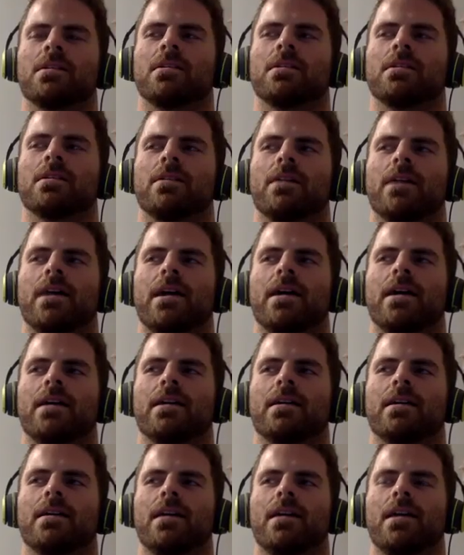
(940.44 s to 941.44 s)
like,
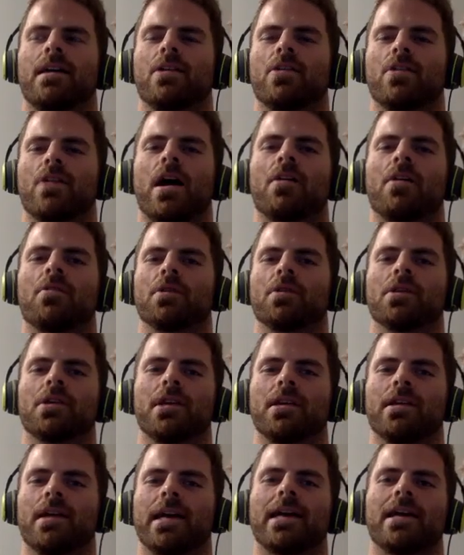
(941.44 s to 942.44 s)
and you're not really
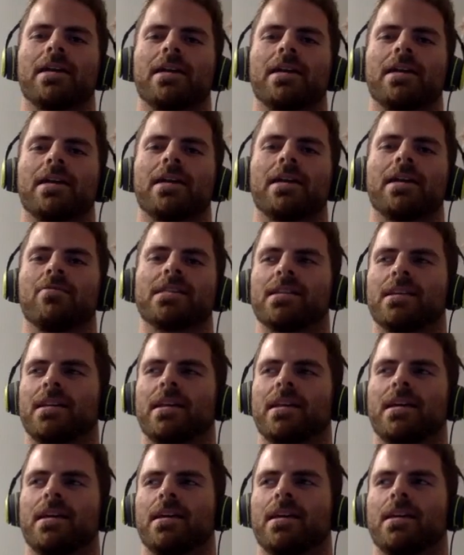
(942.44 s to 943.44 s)
like
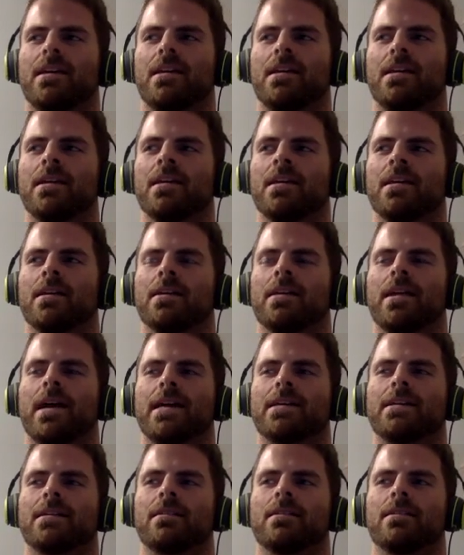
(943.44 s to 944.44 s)
invested in
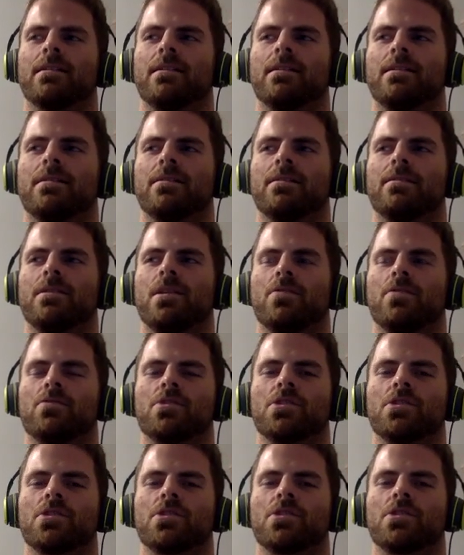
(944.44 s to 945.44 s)
like,
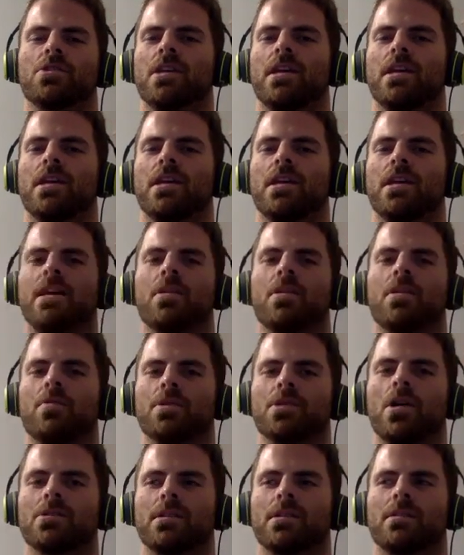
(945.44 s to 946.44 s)
seeing the
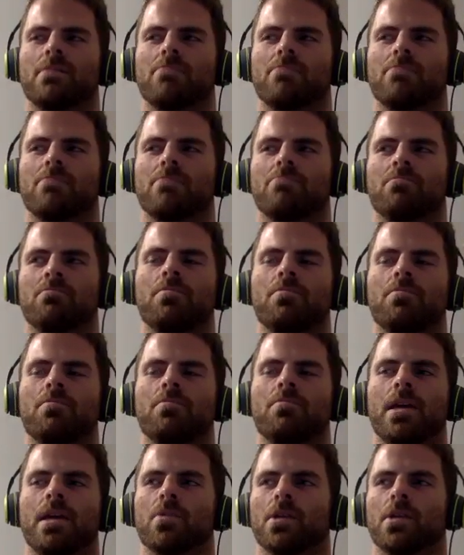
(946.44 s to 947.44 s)
results and
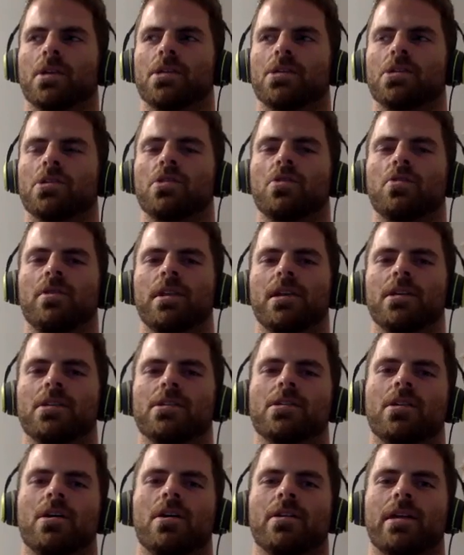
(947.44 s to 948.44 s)
being really
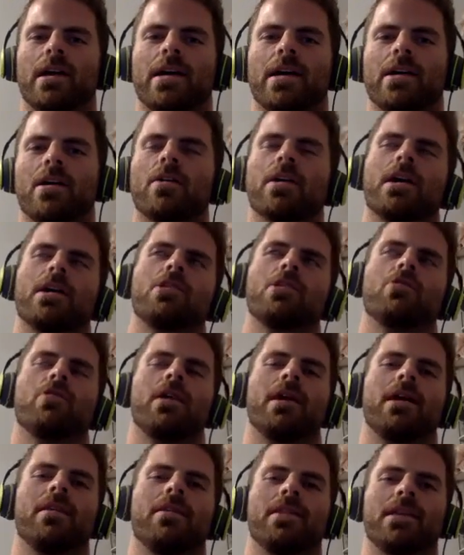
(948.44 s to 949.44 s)
studious on like, okay,
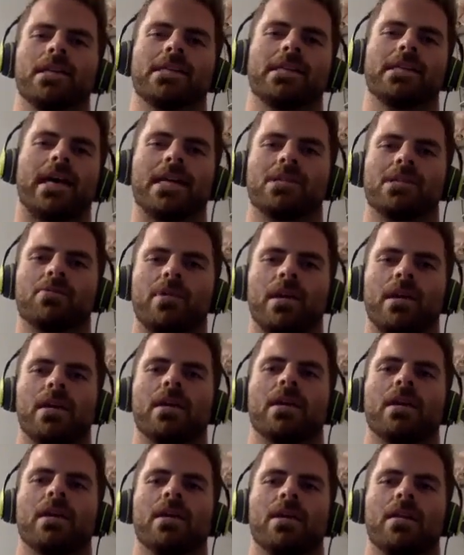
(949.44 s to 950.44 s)
you hit this last
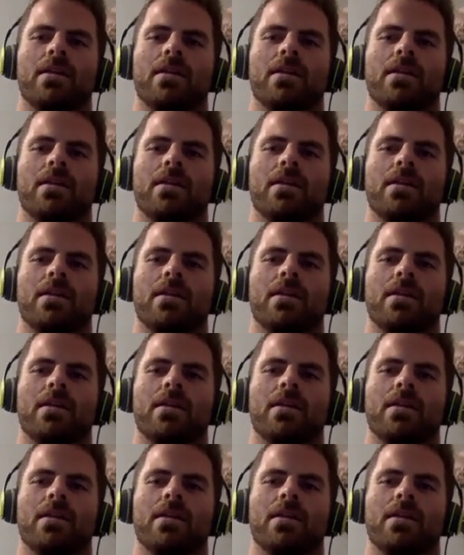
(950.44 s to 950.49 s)
week,